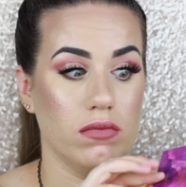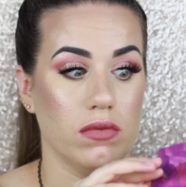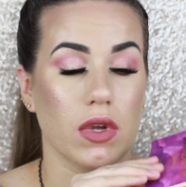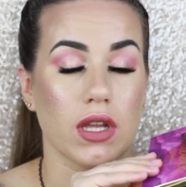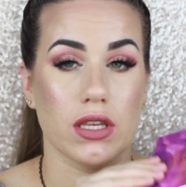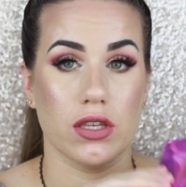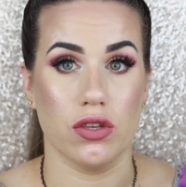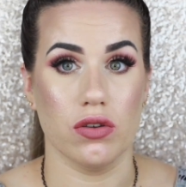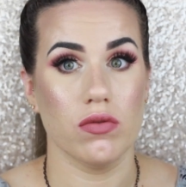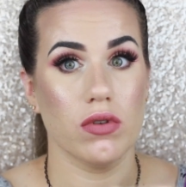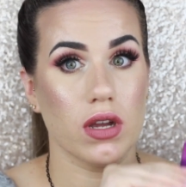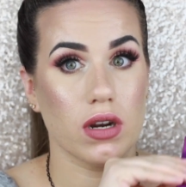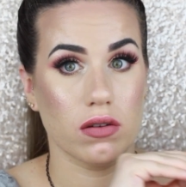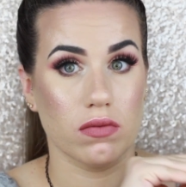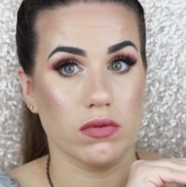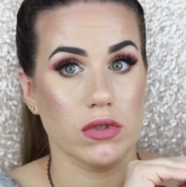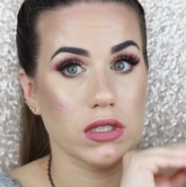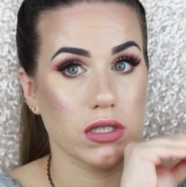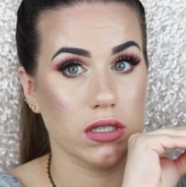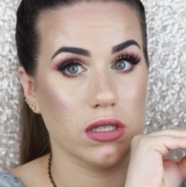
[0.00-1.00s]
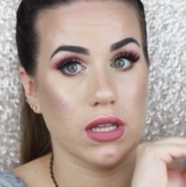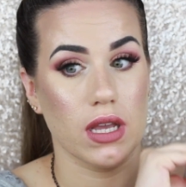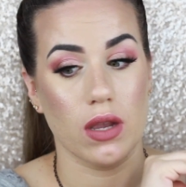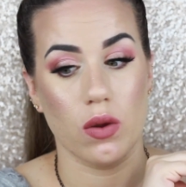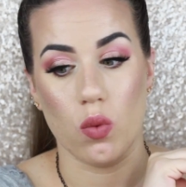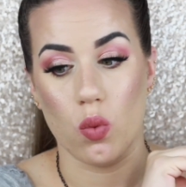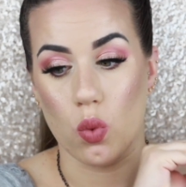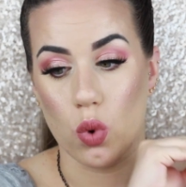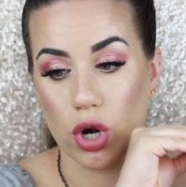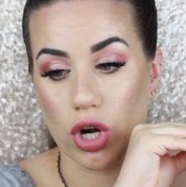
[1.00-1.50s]
like, you gotta really
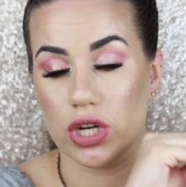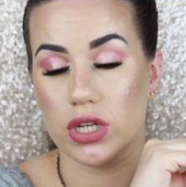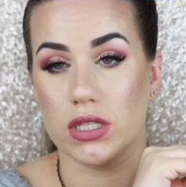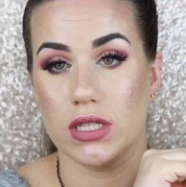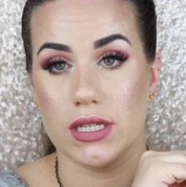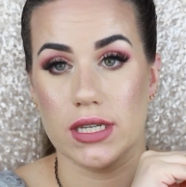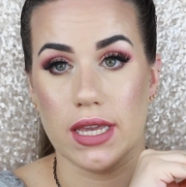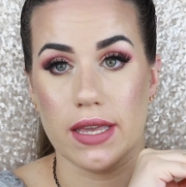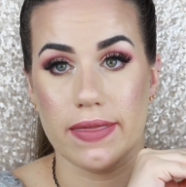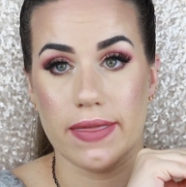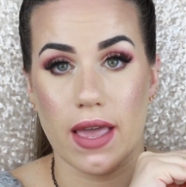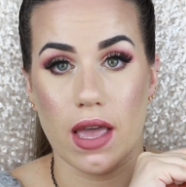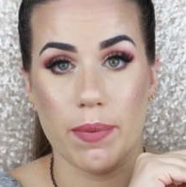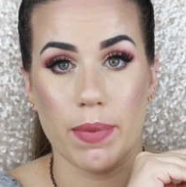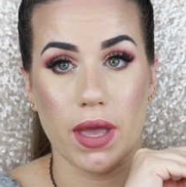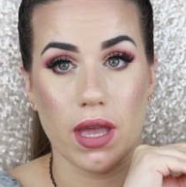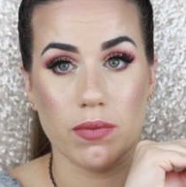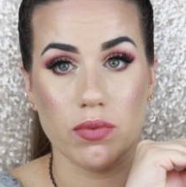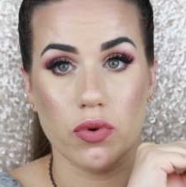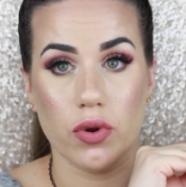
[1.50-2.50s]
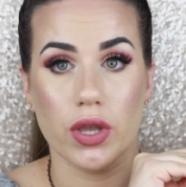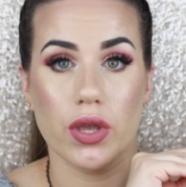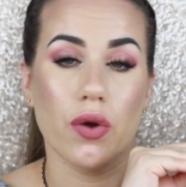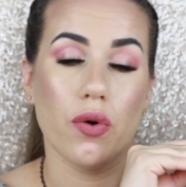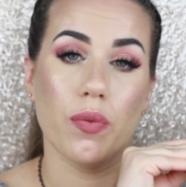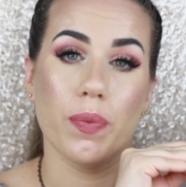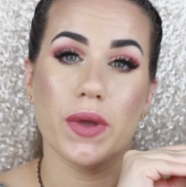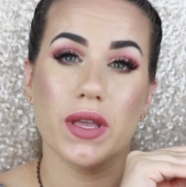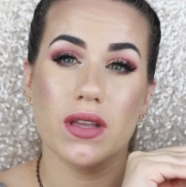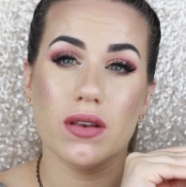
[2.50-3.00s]
like work to get that bad boy
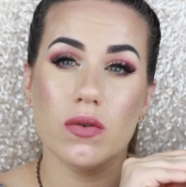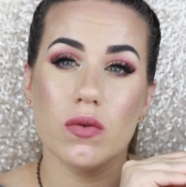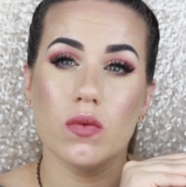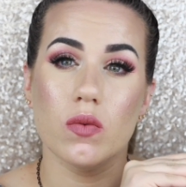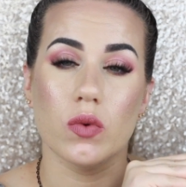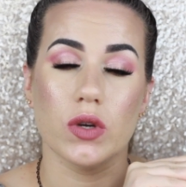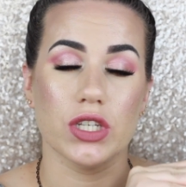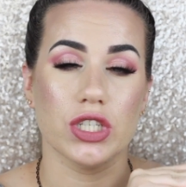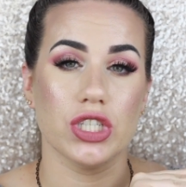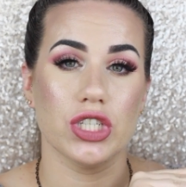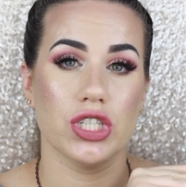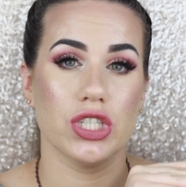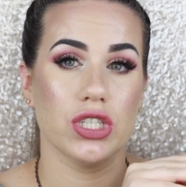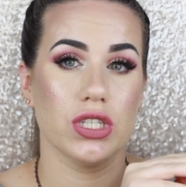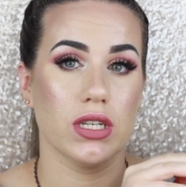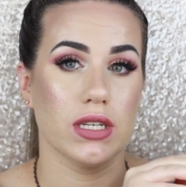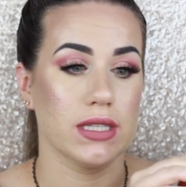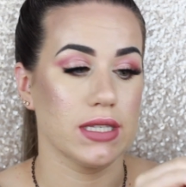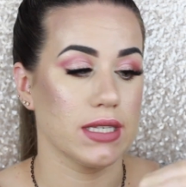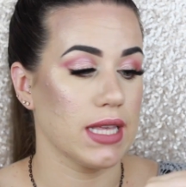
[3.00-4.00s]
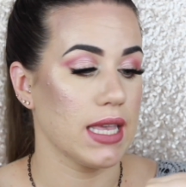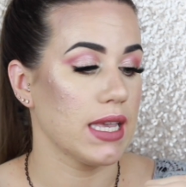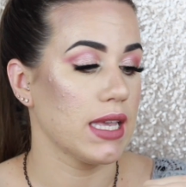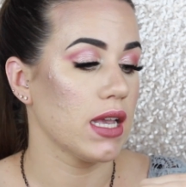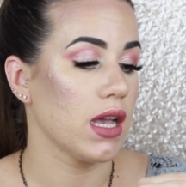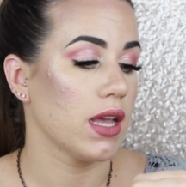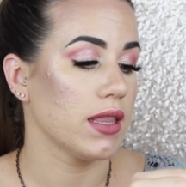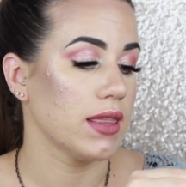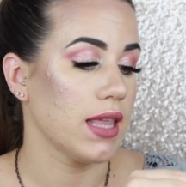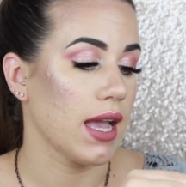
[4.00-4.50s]
open, which it's like
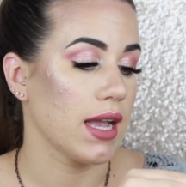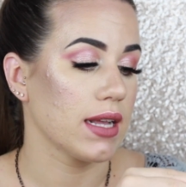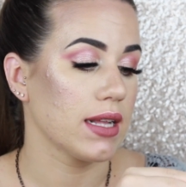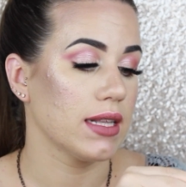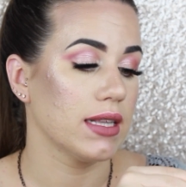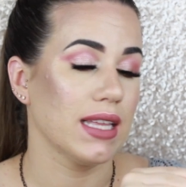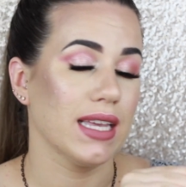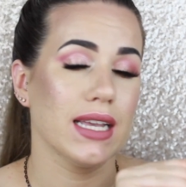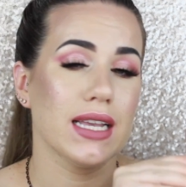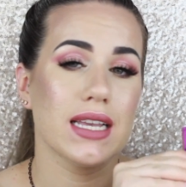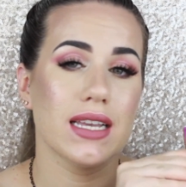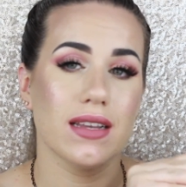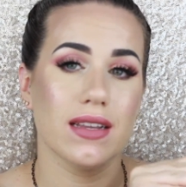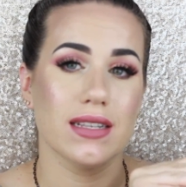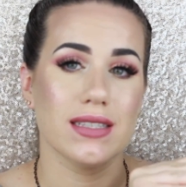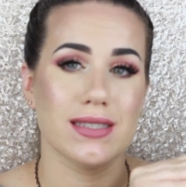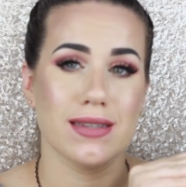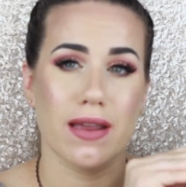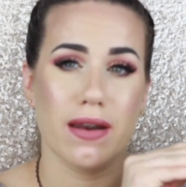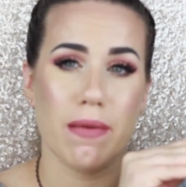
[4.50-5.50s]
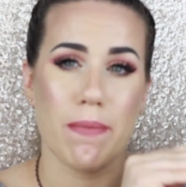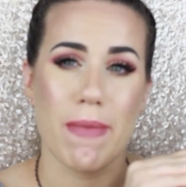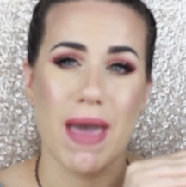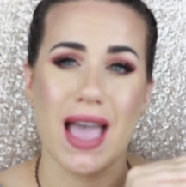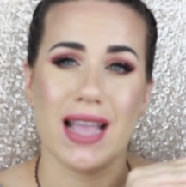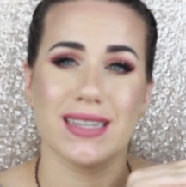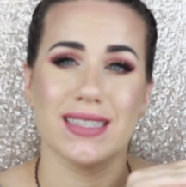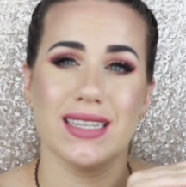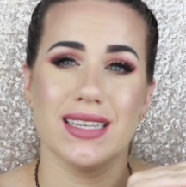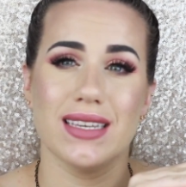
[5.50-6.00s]
got that click. It's not a
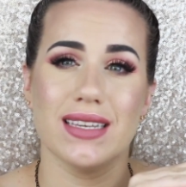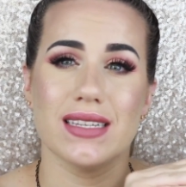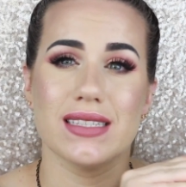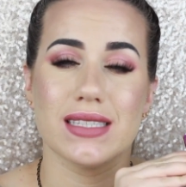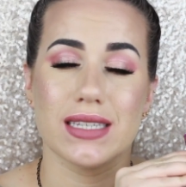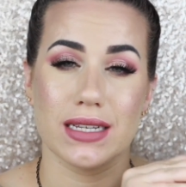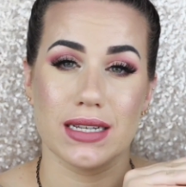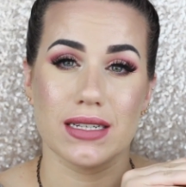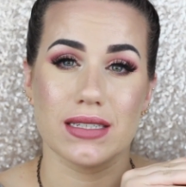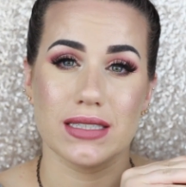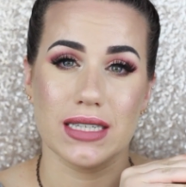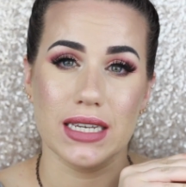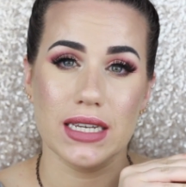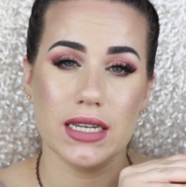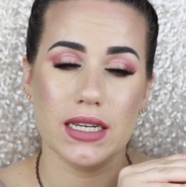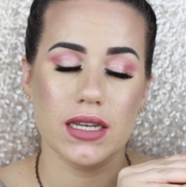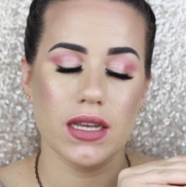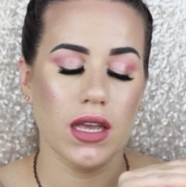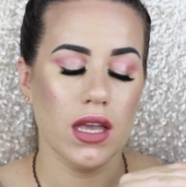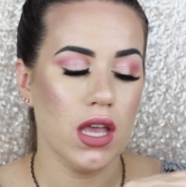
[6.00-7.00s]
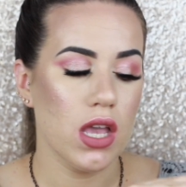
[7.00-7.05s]
magnet, it's a click.